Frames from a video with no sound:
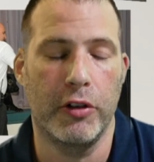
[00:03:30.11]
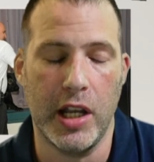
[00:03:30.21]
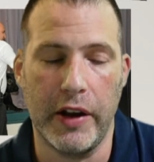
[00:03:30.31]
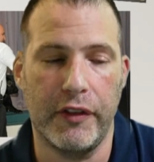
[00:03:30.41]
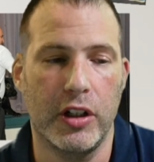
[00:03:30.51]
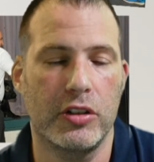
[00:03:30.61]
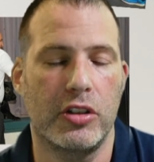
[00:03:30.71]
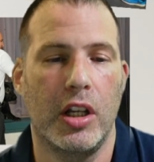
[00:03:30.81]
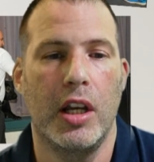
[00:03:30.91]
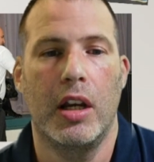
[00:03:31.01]
efforts.
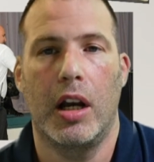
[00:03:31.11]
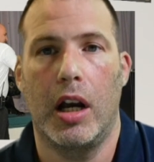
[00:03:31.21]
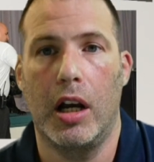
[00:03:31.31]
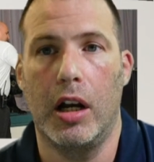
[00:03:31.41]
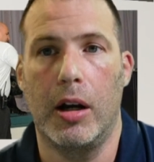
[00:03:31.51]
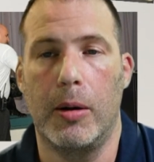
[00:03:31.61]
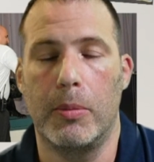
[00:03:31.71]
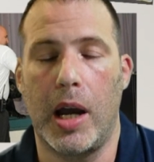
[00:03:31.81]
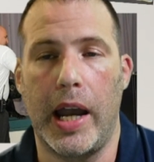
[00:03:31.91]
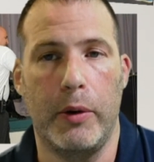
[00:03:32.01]

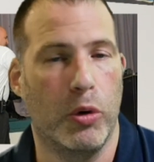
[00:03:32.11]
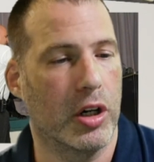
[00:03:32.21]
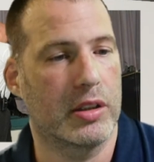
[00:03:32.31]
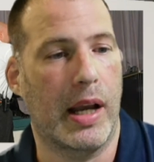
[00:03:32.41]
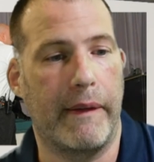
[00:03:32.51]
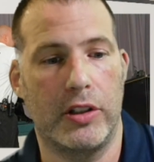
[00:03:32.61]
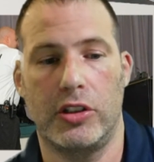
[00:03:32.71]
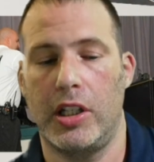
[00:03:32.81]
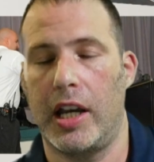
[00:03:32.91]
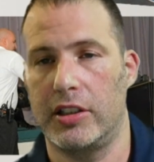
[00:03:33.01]
I worked
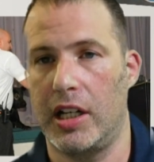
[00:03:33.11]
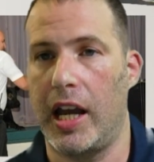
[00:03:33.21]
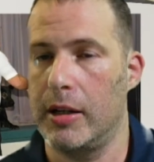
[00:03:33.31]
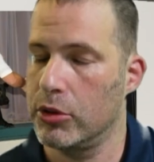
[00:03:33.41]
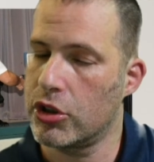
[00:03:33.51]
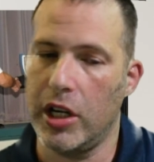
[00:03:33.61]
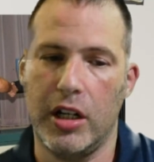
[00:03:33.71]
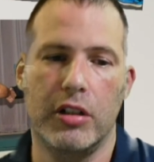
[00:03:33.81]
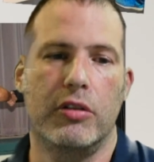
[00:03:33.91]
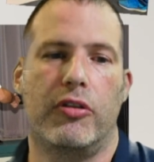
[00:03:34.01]
obviously as an animal
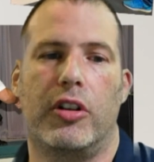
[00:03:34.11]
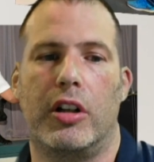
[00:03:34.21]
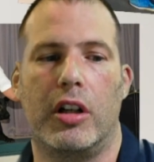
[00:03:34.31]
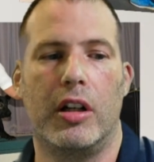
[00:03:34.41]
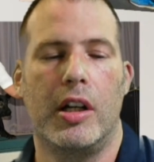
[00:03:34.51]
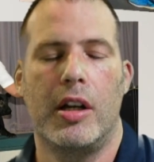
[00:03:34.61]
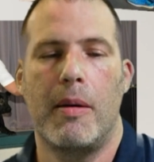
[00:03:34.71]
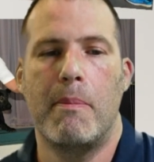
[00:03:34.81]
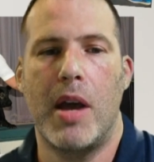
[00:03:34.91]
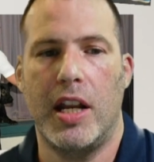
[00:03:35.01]
trainer for
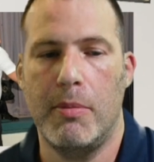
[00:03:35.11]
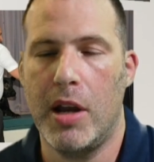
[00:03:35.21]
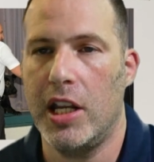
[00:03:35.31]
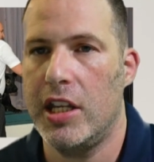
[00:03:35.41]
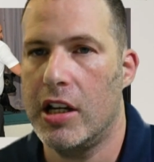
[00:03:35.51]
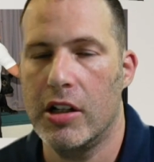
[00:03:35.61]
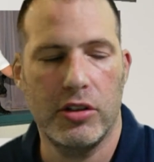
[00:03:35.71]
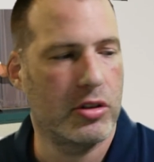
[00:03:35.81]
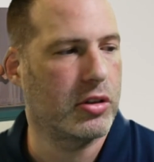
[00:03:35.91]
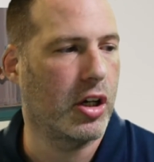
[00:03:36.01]
many, many
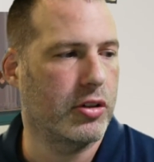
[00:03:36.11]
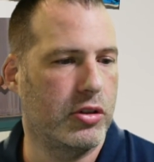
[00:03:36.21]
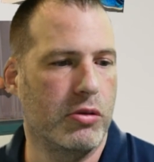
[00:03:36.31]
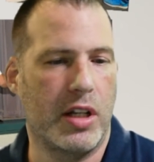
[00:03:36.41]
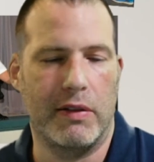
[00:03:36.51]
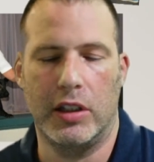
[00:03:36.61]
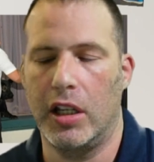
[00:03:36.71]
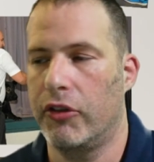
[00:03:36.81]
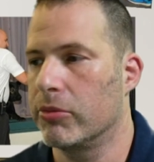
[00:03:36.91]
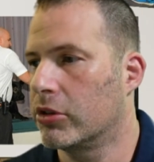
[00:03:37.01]
years, doing everything
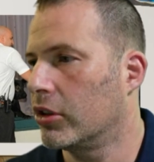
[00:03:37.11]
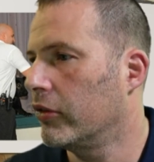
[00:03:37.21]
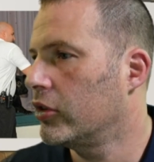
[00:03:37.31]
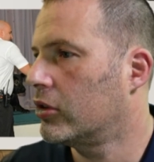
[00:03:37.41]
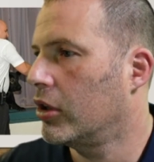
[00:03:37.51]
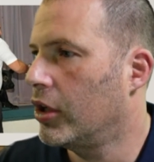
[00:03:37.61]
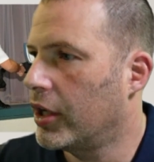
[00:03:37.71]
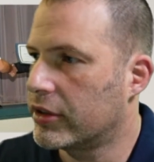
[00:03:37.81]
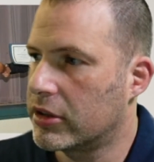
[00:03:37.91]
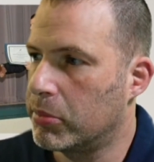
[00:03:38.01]
from service
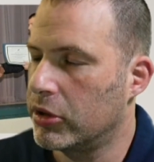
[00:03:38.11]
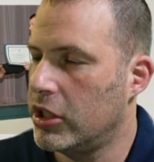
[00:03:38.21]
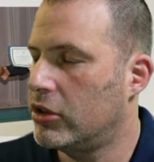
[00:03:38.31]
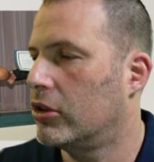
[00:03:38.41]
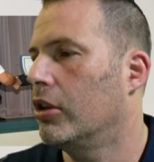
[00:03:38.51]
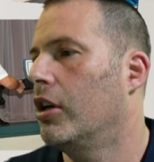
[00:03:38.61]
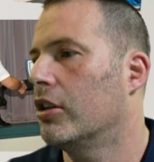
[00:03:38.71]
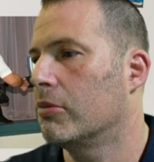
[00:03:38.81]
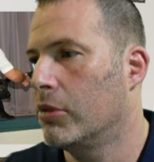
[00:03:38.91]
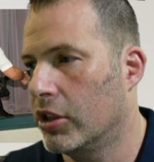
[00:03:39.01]
dogs to police
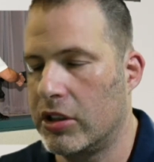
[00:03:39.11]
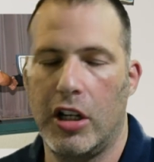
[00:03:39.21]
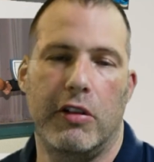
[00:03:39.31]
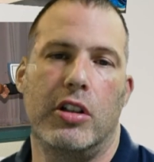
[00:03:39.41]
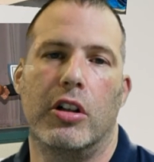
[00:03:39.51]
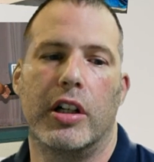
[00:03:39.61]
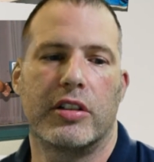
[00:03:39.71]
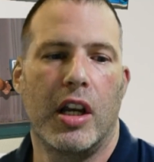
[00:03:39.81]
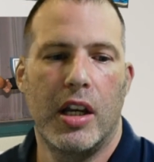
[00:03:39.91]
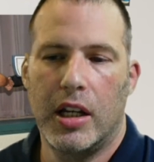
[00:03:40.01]
dogs, military dogs.
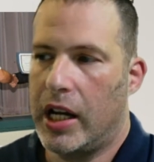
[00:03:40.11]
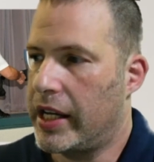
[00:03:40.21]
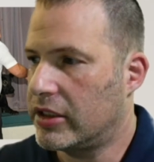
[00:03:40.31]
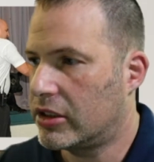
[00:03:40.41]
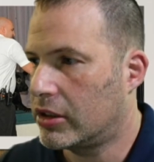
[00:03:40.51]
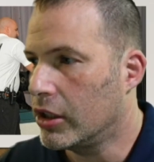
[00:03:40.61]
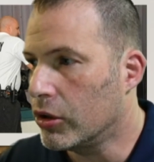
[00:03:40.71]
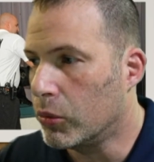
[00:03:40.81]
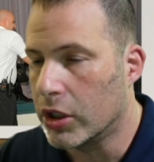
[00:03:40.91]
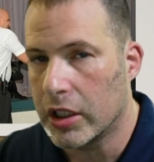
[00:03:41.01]
I still
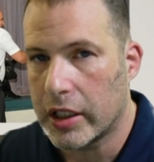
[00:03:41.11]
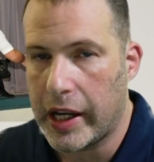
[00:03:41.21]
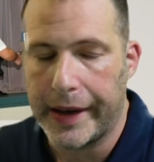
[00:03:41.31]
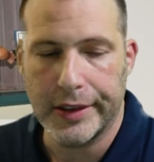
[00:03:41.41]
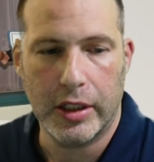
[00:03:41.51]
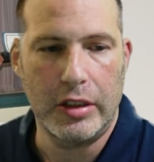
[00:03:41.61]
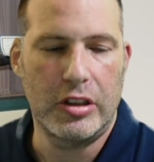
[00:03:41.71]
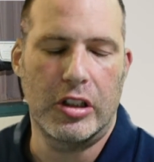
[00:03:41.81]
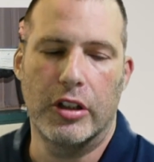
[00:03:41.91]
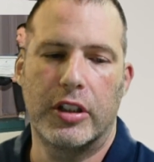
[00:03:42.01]
work as a
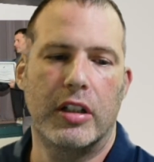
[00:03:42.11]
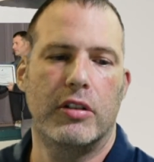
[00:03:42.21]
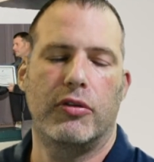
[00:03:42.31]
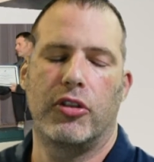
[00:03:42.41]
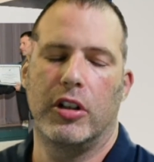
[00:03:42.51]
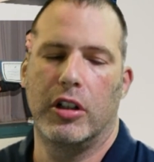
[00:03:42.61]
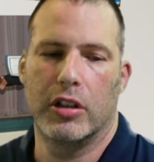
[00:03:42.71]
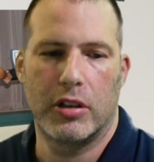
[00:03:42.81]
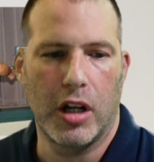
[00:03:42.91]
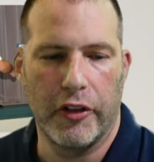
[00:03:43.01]
consultant
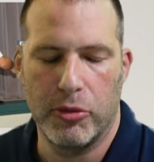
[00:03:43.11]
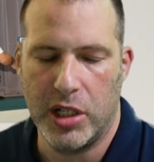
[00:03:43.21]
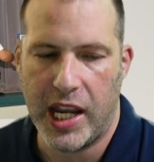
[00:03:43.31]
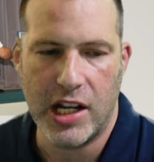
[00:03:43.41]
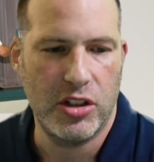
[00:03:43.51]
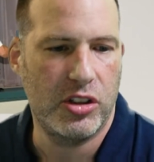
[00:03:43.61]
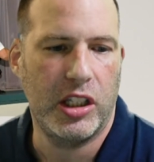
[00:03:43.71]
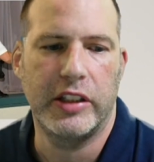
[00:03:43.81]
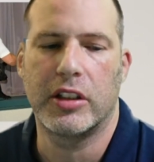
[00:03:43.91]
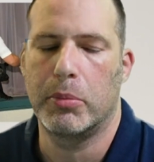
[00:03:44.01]
for government
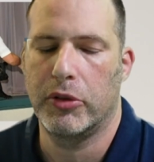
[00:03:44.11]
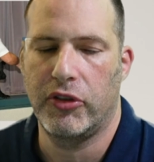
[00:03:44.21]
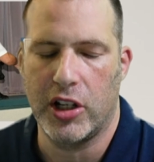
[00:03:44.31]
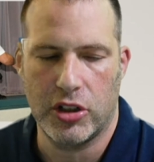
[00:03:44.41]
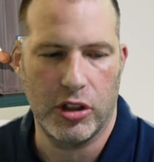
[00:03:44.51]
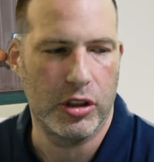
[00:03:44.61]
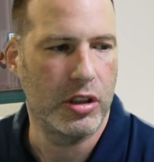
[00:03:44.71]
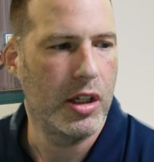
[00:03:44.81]
agencies and professional